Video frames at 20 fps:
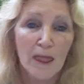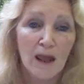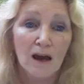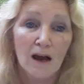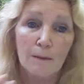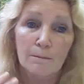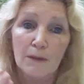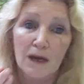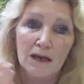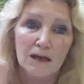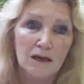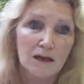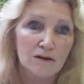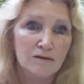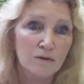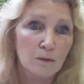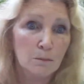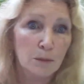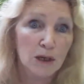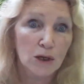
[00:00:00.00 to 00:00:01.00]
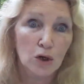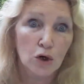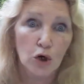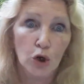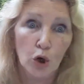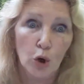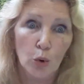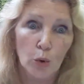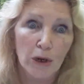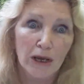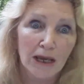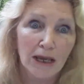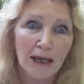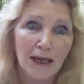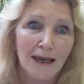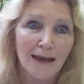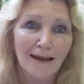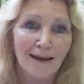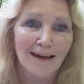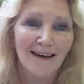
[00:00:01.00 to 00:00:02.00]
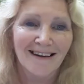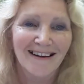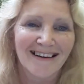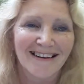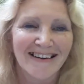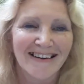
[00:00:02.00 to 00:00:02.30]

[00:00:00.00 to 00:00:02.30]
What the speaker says: I may even be glowing here.